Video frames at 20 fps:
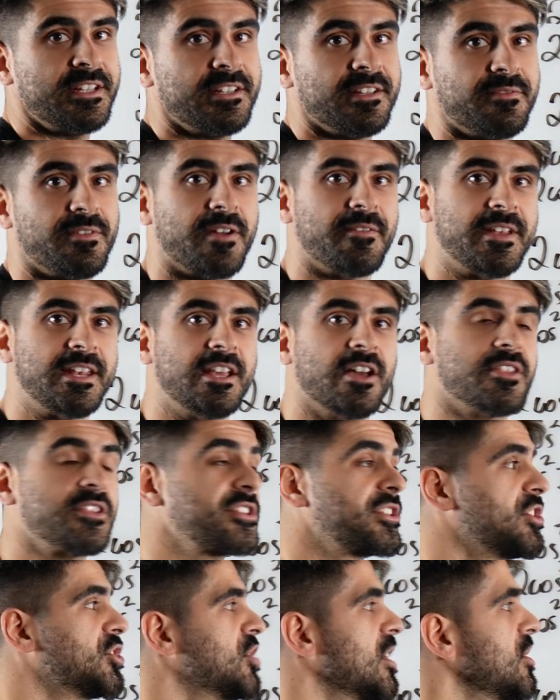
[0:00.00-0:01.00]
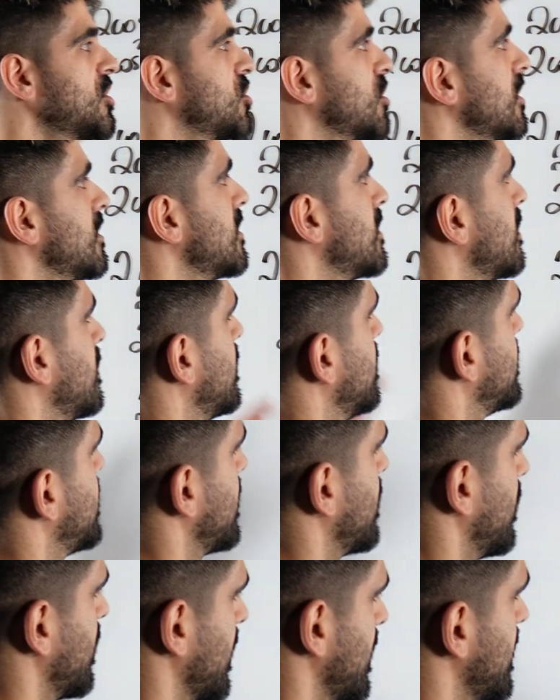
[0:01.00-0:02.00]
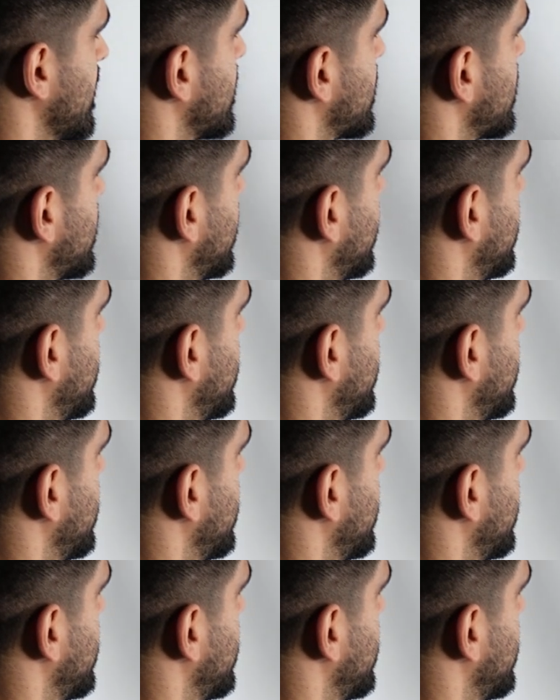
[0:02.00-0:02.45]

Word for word: if you have any other suggestions, take a look at this.